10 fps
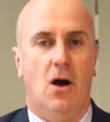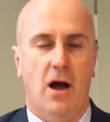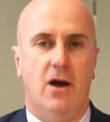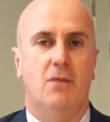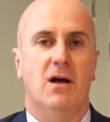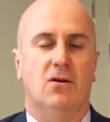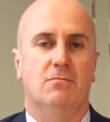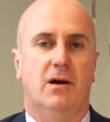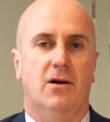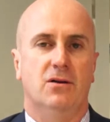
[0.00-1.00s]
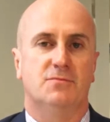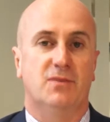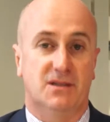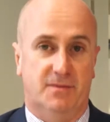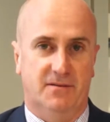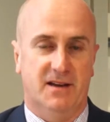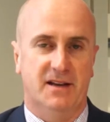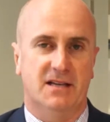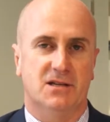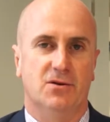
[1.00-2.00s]
Hi, I'm Malcolm Burrows, Principal of
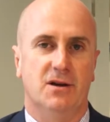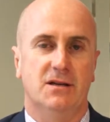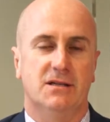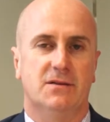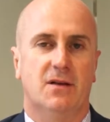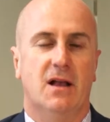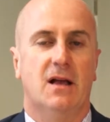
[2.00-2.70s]
Dundas Lawyers.